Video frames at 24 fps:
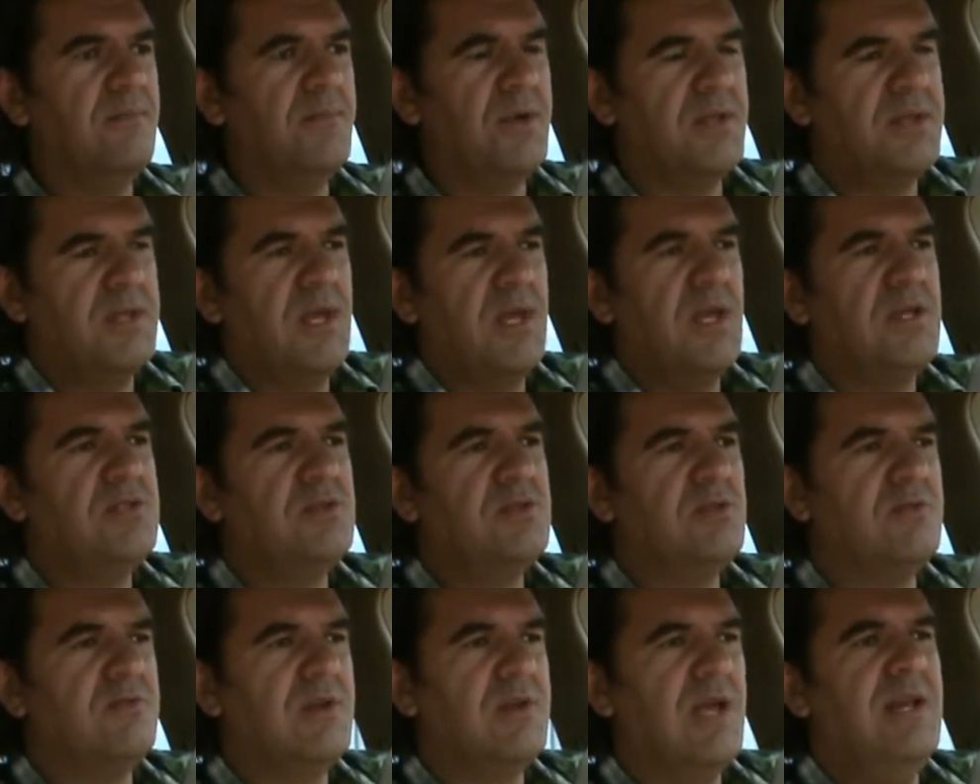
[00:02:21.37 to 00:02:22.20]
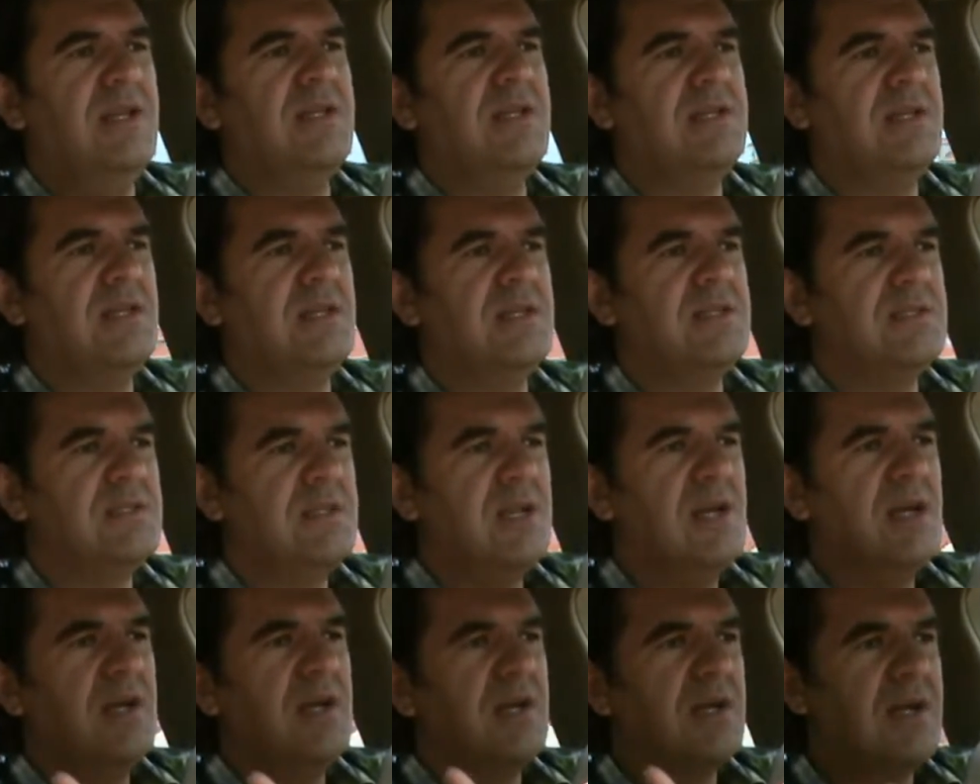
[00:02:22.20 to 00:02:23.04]
But the actual reality is
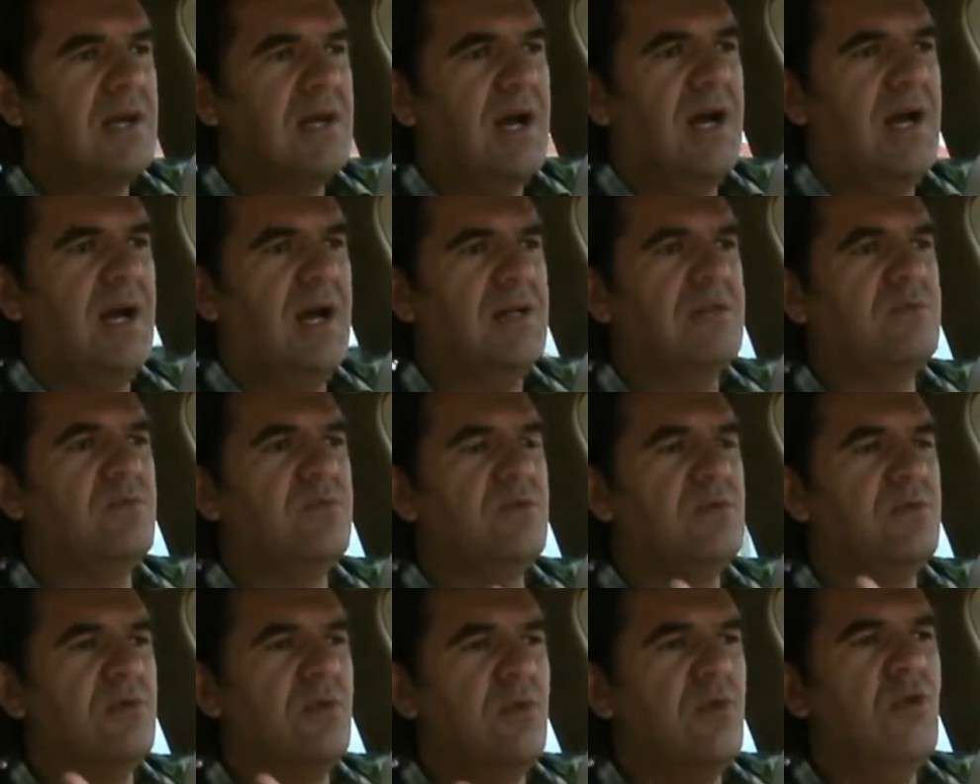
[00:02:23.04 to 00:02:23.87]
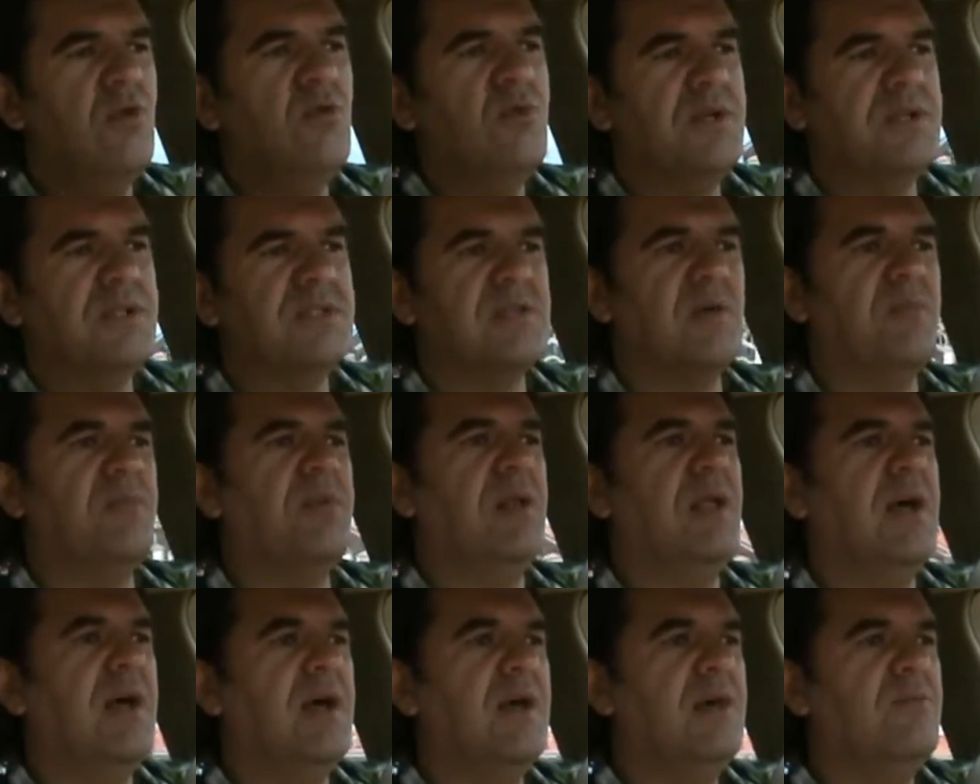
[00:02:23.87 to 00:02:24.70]
God will always
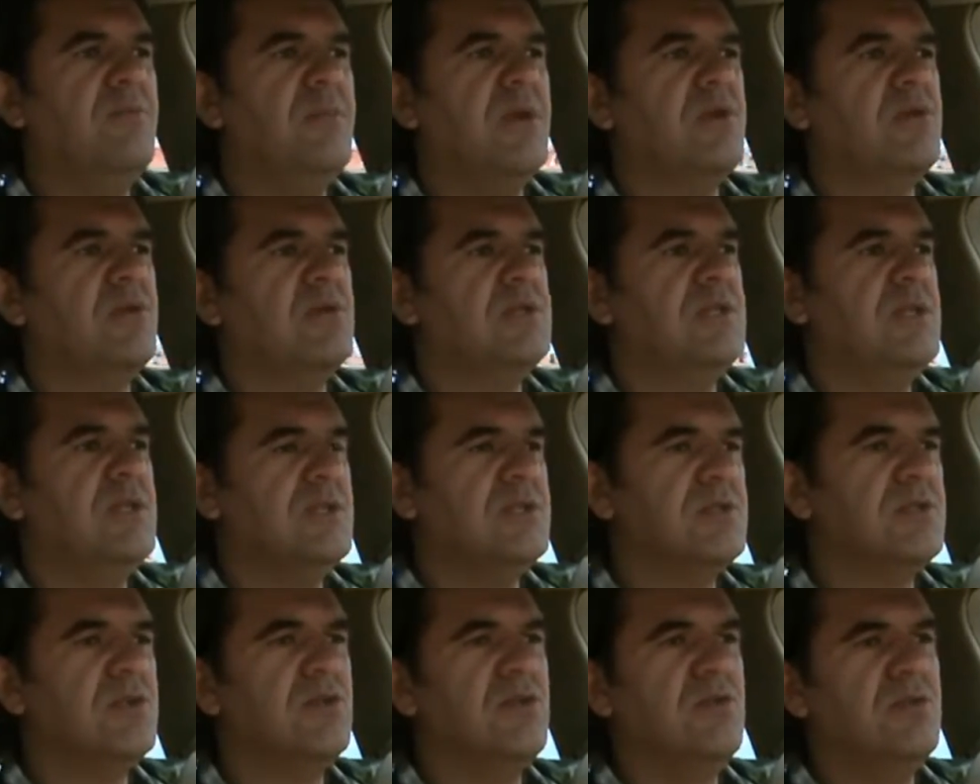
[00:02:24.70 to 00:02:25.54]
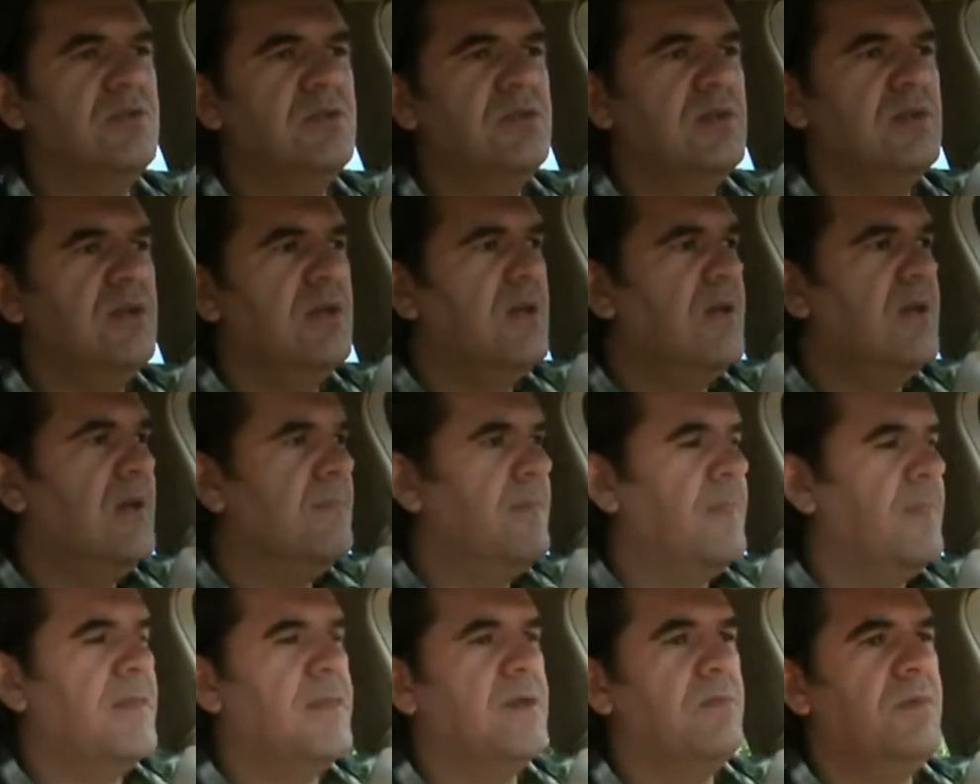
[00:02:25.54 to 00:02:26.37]
supply, because He is good.
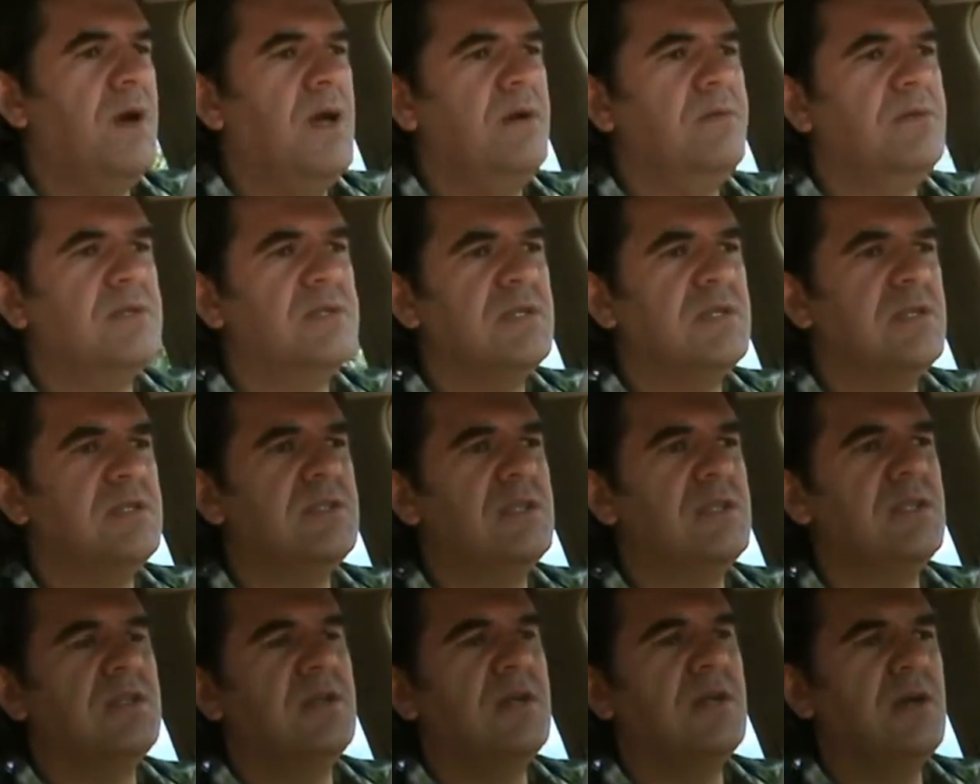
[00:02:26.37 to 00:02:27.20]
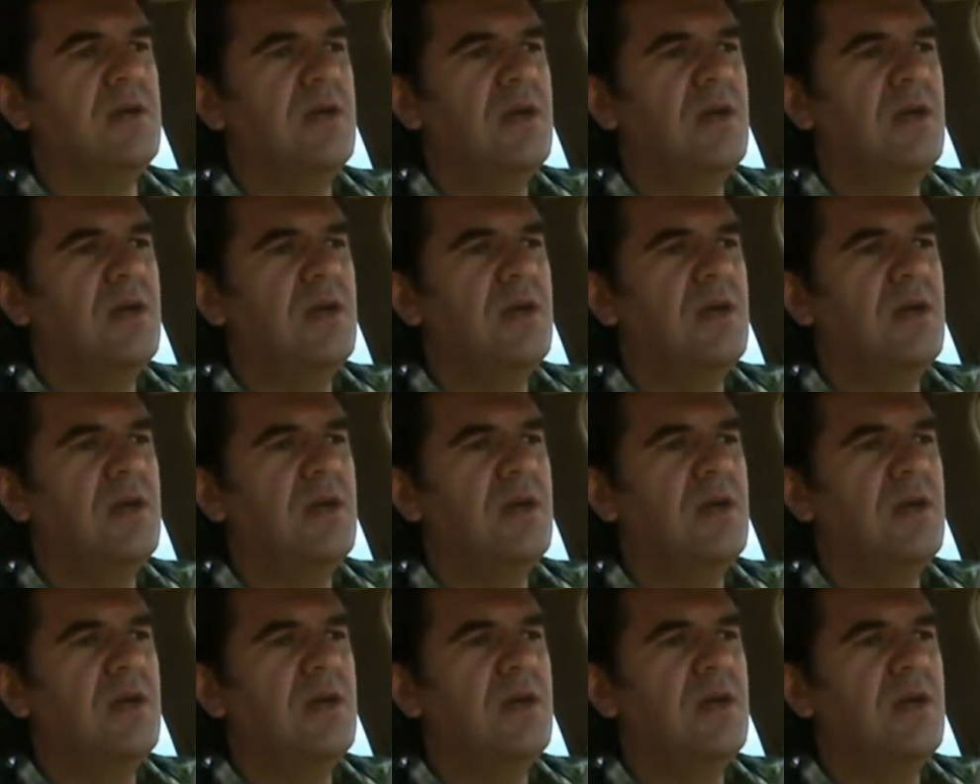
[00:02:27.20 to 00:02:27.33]
And the Bible says that